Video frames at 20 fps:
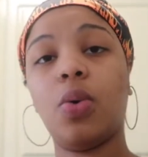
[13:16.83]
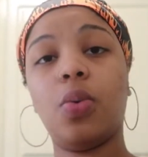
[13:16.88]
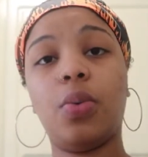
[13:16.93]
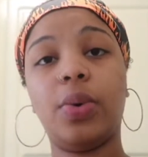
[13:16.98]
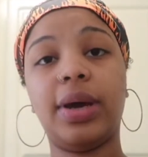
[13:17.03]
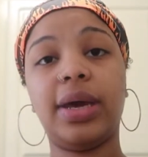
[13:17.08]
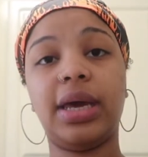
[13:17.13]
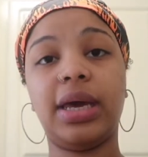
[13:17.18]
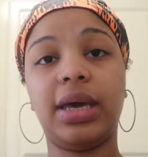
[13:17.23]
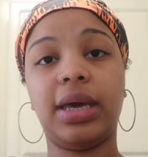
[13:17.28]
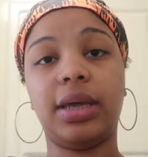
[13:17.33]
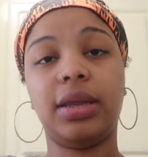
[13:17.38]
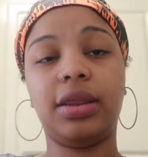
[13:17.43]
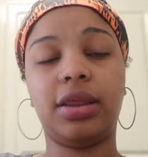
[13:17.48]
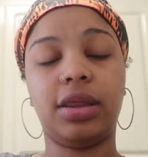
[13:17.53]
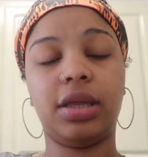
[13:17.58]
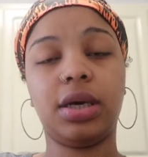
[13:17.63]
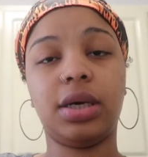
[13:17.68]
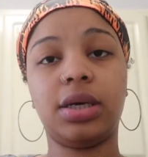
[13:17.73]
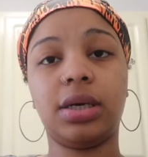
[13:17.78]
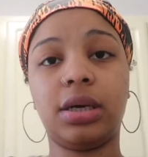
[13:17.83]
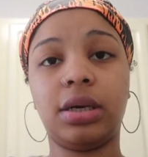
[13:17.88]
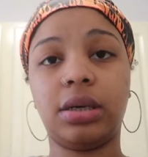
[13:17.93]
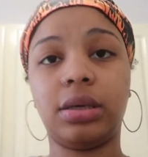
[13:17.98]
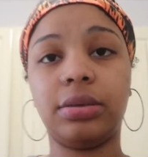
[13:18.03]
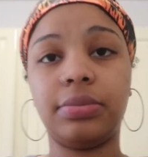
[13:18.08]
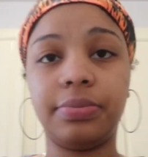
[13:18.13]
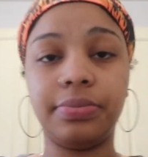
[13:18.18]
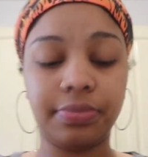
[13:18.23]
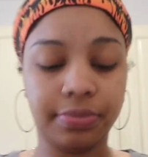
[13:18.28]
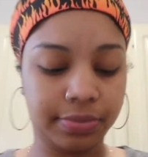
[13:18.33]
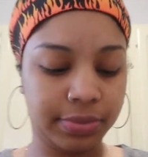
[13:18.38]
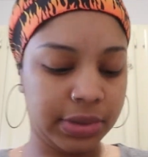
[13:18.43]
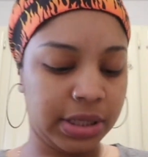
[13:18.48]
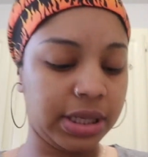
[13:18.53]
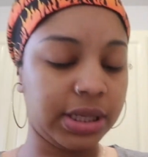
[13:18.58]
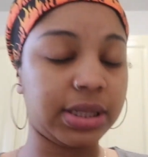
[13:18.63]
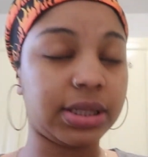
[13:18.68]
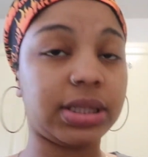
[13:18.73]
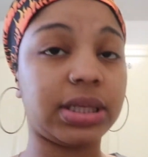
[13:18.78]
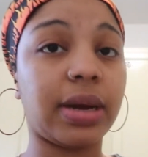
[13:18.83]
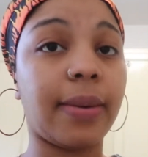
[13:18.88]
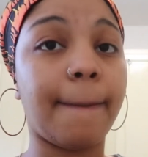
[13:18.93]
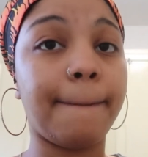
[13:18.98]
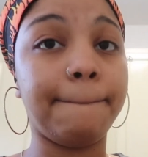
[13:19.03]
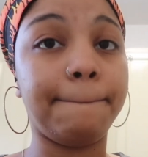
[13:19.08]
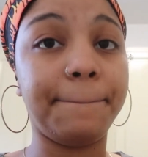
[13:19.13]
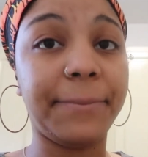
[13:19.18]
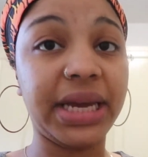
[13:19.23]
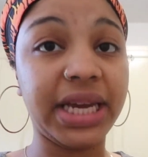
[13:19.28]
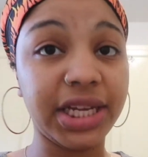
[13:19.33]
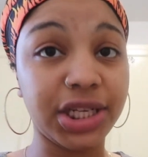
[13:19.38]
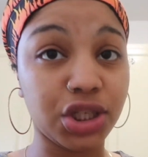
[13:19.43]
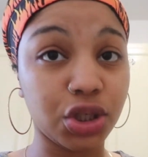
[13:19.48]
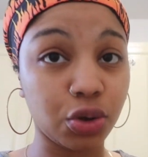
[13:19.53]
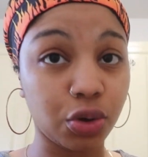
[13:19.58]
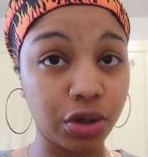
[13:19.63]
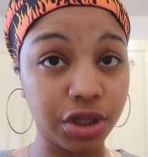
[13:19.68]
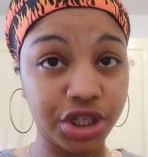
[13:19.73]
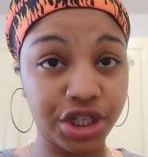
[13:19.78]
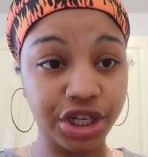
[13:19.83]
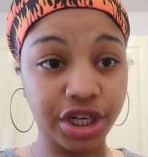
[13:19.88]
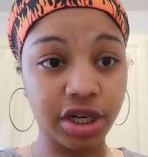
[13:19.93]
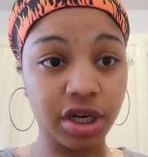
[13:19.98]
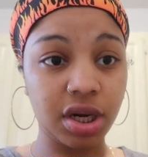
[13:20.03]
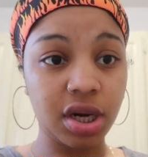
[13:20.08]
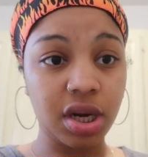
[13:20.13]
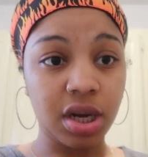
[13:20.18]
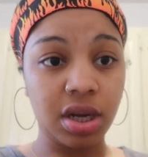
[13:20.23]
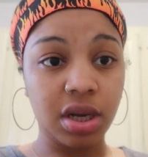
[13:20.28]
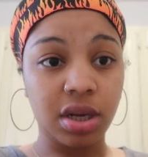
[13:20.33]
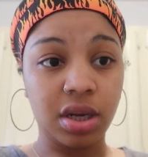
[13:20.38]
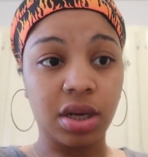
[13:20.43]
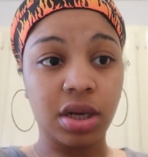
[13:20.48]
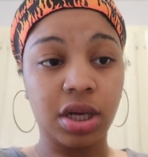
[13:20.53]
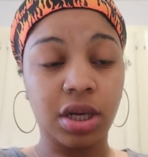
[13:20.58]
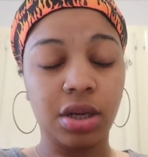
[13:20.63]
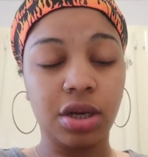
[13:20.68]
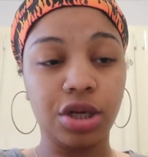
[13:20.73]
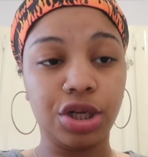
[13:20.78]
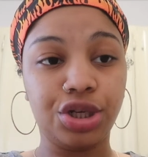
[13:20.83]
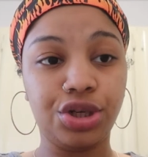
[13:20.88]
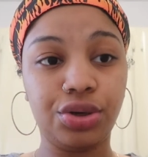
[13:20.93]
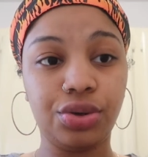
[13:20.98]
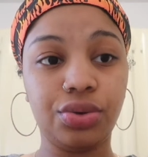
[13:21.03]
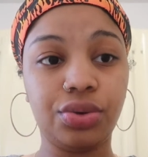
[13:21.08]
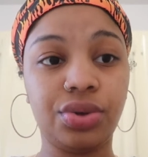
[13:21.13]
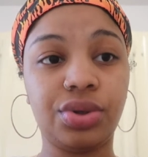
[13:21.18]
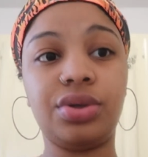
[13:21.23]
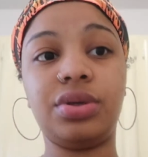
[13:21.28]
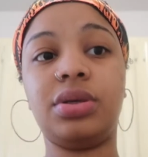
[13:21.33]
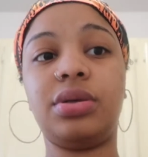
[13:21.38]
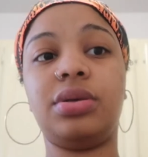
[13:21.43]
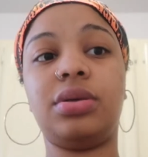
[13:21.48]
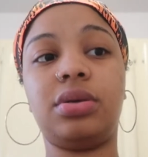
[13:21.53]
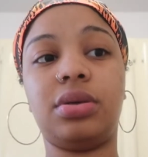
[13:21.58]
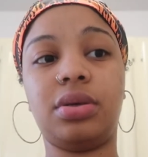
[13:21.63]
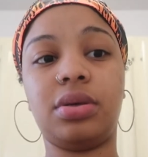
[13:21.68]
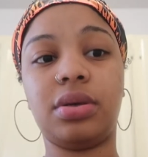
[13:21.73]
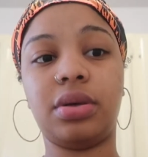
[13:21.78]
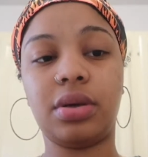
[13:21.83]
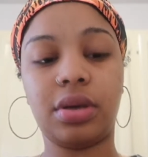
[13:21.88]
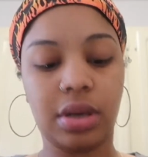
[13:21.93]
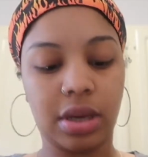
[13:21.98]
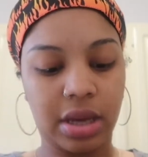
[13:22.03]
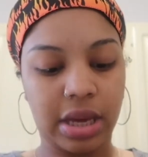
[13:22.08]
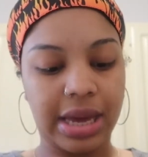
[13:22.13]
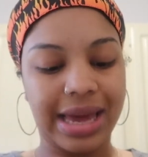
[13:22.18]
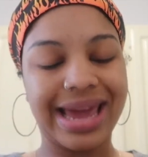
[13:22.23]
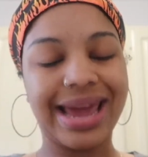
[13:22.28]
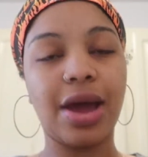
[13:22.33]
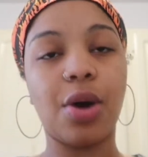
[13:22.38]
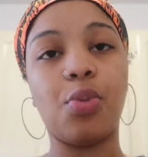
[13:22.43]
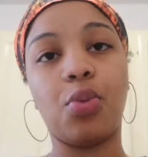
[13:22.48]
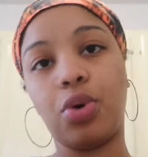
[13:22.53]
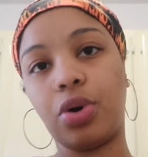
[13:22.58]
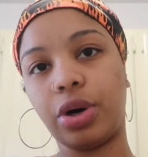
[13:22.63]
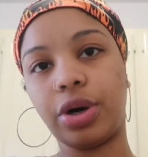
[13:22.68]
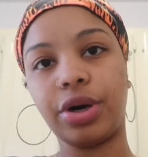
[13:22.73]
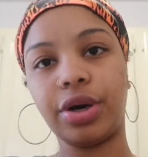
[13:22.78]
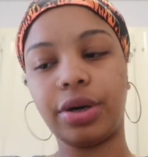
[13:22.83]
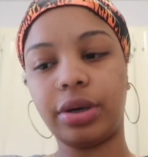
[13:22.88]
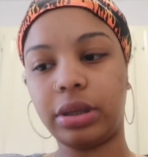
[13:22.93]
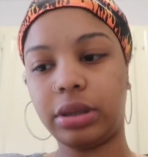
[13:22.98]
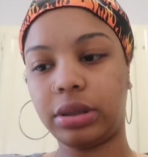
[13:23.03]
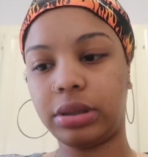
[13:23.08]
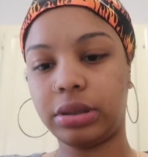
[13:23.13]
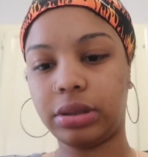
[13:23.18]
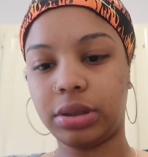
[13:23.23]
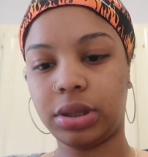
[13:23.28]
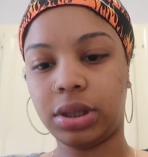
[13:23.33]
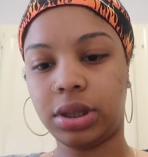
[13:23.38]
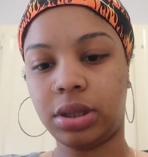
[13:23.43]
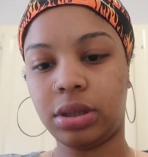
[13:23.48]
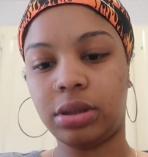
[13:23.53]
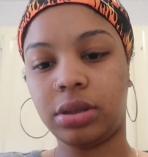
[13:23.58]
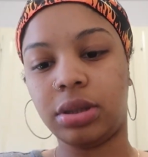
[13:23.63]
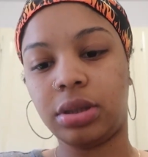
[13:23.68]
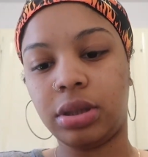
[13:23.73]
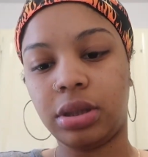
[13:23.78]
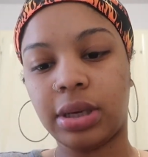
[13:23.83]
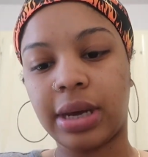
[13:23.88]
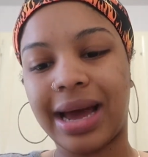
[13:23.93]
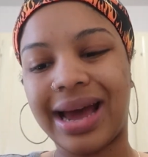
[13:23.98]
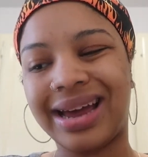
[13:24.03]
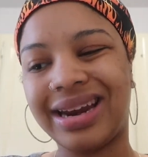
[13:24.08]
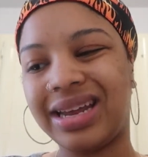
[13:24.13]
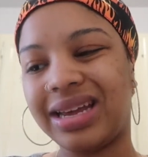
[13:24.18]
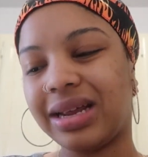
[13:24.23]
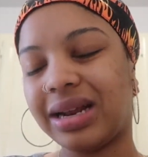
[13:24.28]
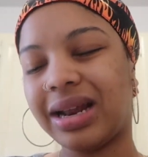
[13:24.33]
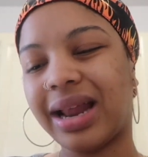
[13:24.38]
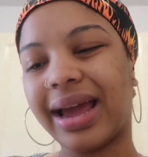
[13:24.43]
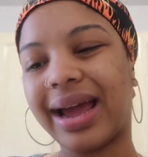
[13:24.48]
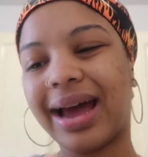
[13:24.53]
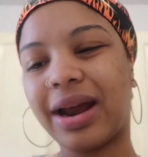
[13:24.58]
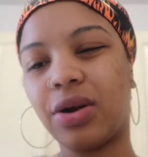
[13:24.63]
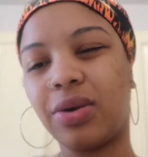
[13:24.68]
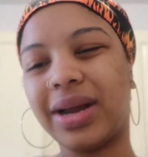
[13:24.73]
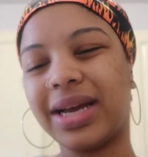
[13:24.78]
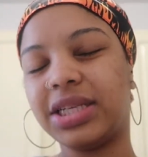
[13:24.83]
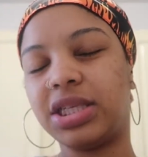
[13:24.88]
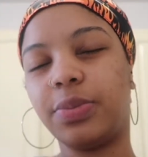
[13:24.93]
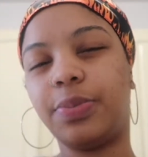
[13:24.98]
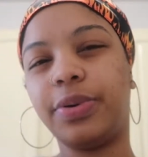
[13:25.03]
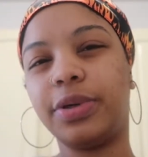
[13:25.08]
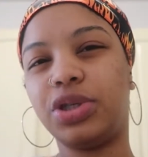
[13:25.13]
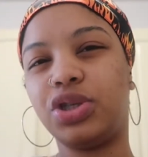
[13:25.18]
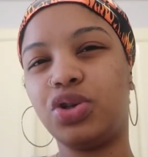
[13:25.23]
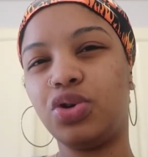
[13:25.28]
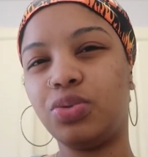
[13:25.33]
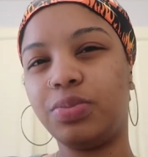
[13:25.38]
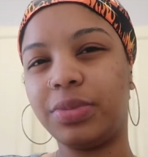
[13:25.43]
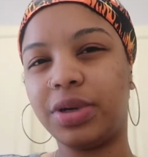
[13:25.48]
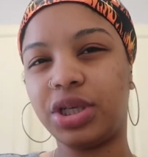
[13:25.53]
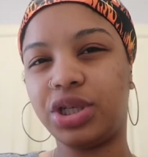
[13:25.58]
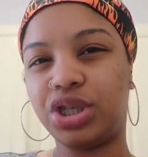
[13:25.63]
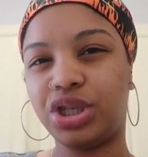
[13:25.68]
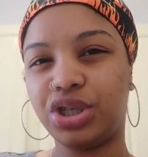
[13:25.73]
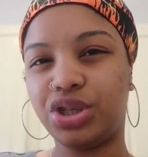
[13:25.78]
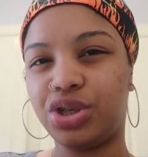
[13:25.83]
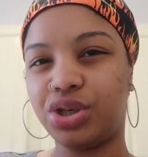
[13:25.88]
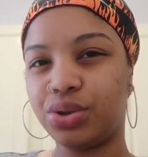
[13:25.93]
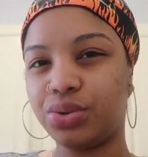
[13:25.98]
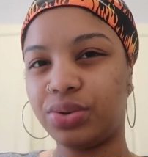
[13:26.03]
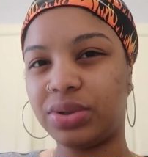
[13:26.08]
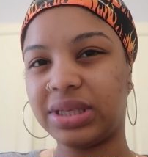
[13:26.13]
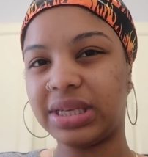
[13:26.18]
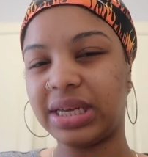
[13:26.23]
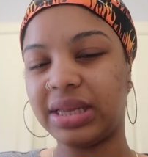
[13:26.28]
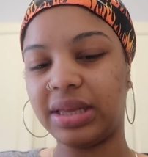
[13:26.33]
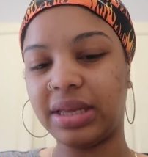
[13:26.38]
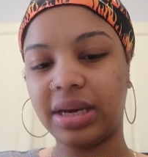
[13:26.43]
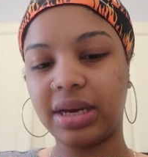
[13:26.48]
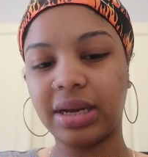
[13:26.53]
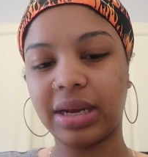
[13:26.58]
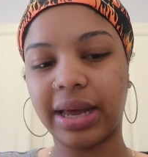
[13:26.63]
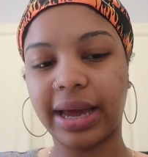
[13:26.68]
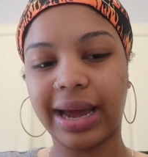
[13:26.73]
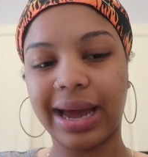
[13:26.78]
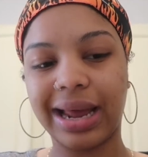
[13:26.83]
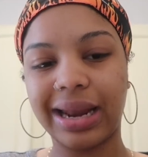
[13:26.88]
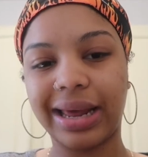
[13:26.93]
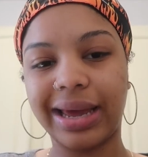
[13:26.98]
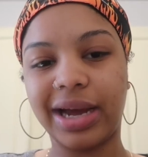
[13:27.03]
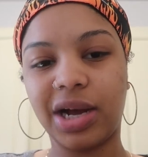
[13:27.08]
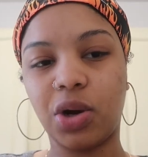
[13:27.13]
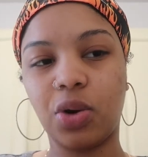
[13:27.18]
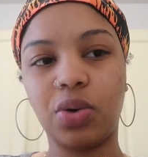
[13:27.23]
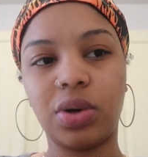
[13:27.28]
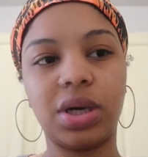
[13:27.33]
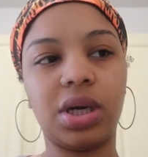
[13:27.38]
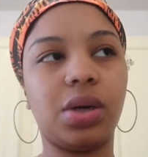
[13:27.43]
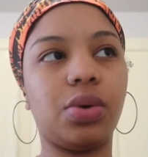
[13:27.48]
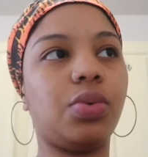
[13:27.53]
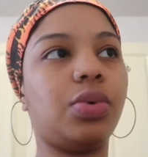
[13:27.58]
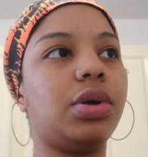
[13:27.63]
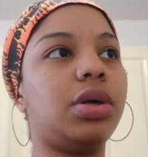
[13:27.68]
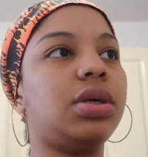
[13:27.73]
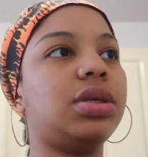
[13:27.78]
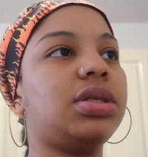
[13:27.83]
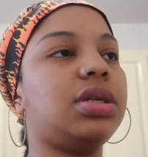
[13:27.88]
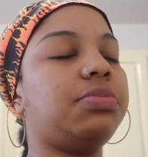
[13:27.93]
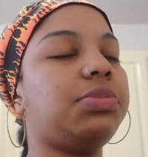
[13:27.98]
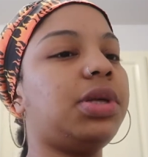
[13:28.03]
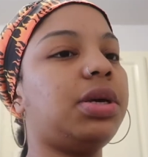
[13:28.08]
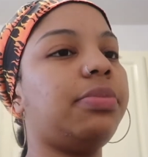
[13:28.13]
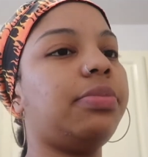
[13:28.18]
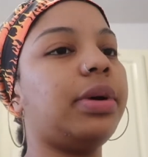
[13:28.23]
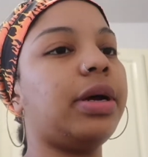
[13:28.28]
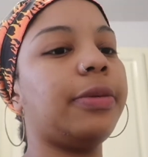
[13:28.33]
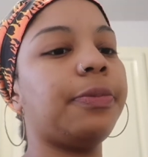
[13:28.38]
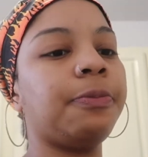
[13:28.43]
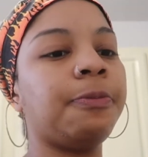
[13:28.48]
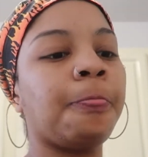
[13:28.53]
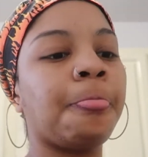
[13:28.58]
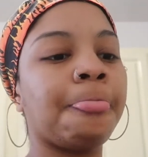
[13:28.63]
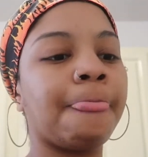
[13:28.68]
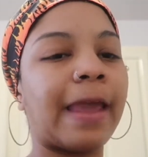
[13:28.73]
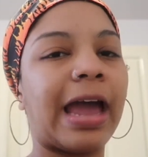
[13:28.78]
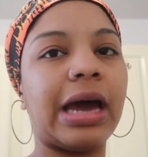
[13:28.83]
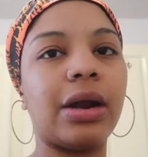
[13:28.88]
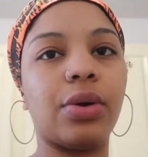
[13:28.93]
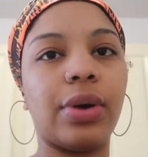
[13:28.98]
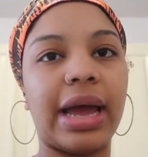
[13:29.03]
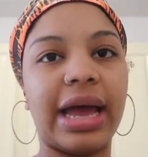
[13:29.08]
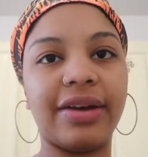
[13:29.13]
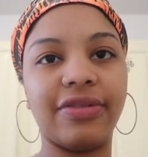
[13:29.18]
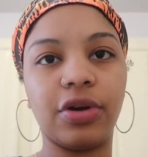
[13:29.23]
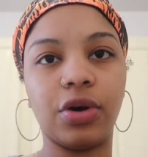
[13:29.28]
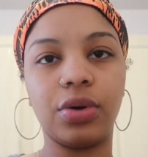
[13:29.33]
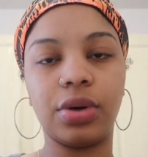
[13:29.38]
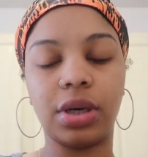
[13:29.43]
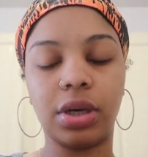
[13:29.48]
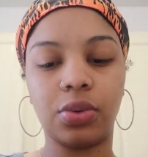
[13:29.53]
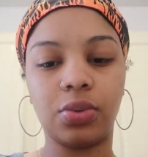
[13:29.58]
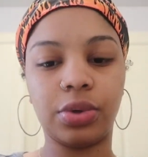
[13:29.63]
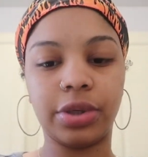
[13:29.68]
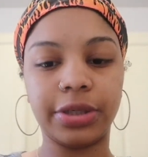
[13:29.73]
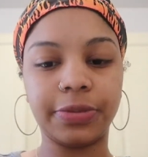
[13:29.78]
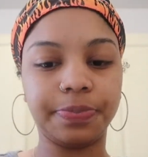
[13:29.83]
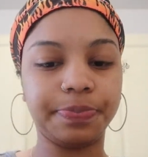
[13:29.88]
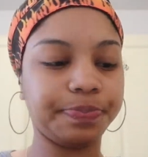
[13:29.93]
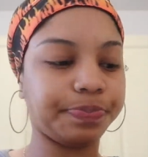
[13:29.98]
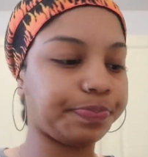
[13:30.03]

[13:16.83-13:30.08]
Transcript: with some peach orchard juice and water. I don't like to put too much juice in there. Like, I like coconut water or something, but I don't have coconut water.